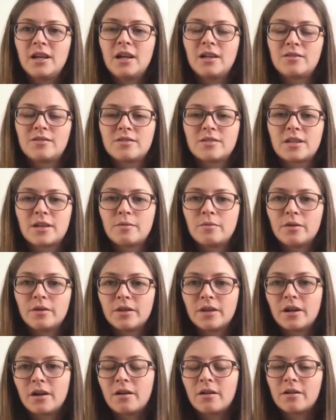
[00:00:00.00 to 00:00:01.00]
I'll not say what
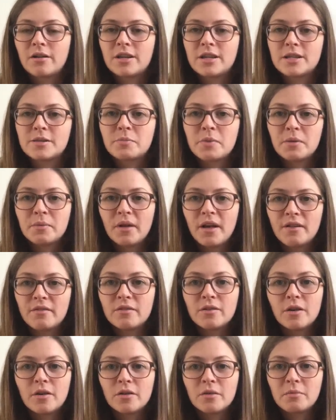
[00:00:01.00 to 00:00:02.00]
they are in case people
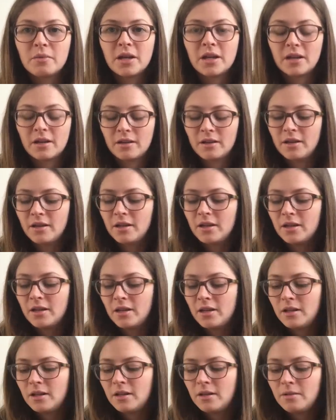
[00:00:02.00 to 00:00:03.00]
haven't got them yet,
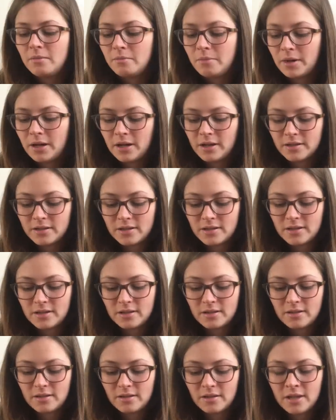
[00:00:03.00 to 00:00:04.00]
but
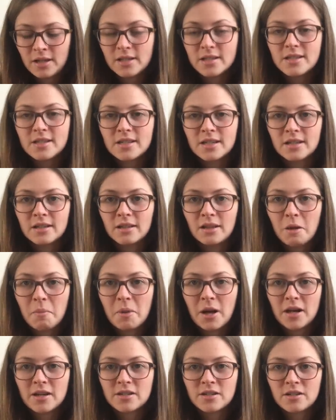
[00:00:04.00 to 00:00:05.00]
that's still a
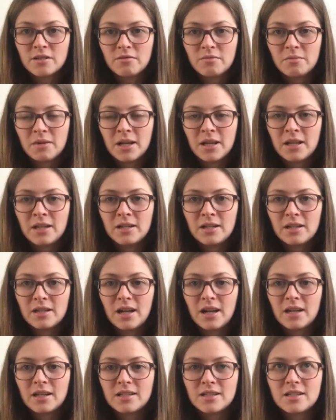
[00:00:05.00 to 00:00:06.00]
passion of mine,
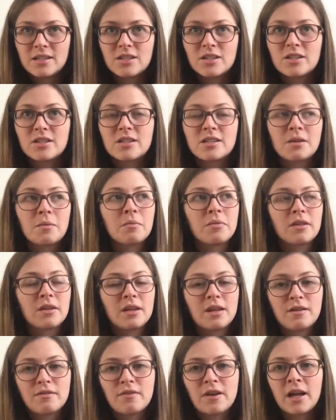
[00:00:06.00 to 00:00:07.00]
and it's just
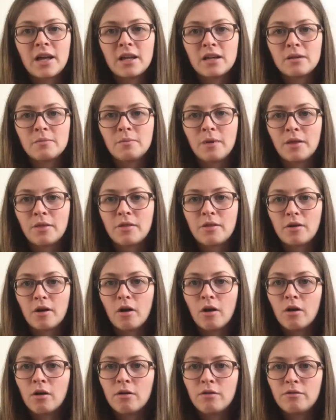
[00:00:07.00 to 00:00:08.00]
something, if I had a month
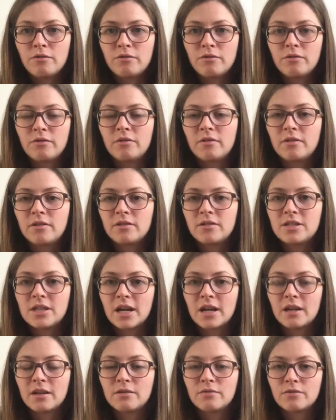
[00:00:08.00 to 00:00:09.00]
off
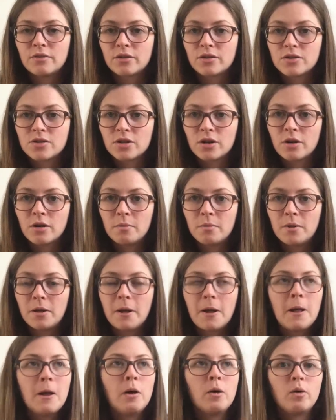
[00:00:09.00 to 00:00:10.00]
dyeing for the shop,
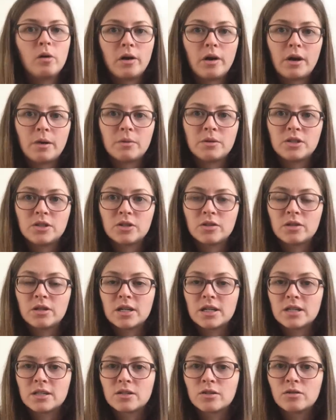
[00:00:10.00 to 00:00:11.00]
what I would do
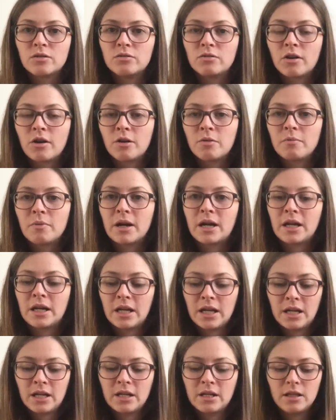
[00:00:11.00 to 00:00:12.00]
is go around
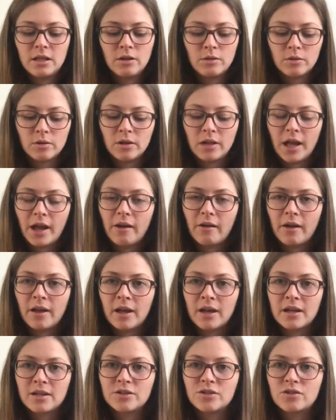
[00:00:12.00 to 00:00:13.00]
my local
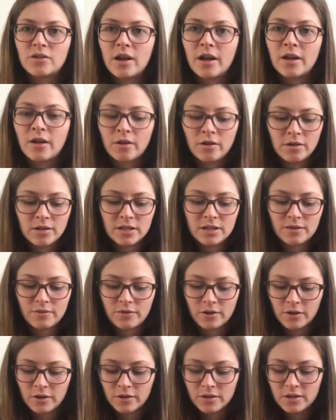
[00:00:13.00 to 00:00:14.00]
area and try out
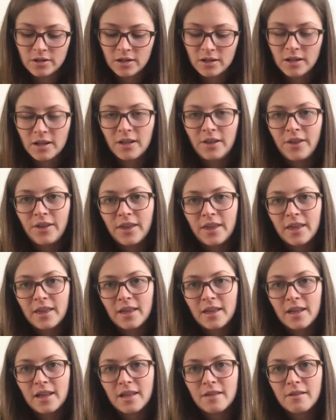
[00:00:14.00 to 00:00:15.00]
different
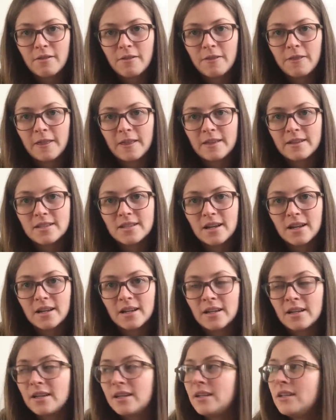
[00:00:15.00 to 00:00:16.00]
things that
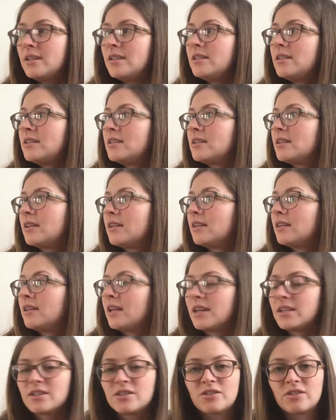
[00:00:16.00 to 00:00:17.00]
I'd
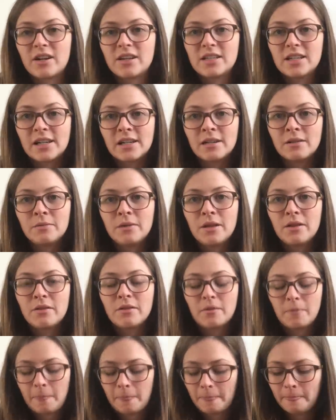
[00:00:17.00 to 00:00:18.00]
like to try dyeing with.